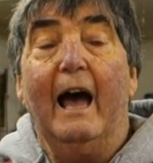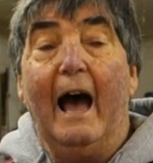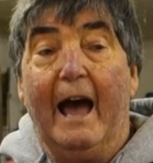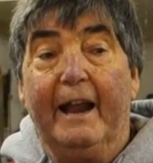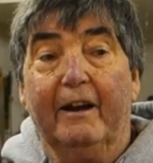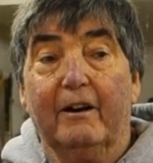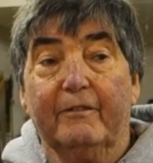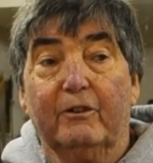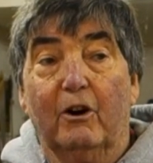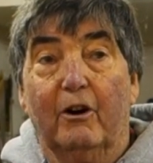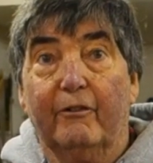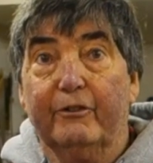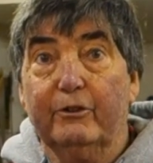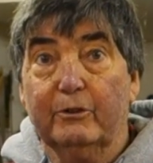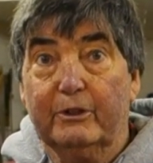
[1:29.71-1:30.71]
and I've got
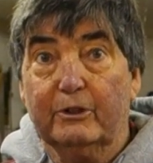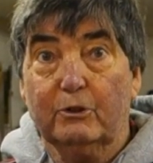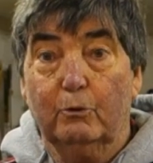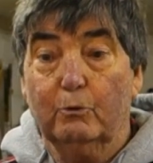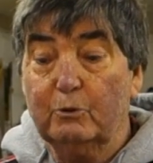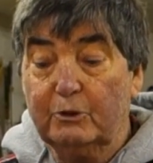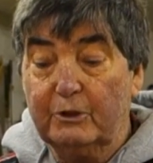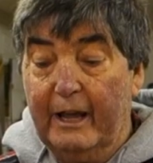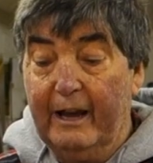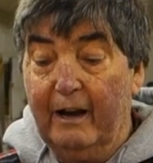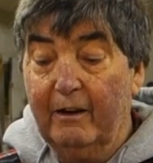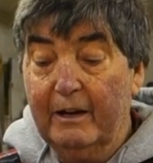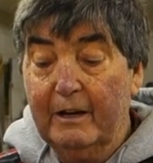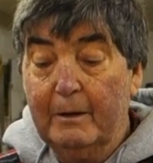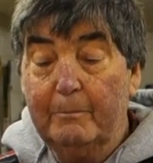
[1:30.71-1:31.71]
a few of the tools
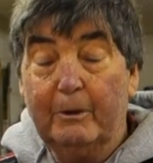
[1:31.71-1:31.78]
now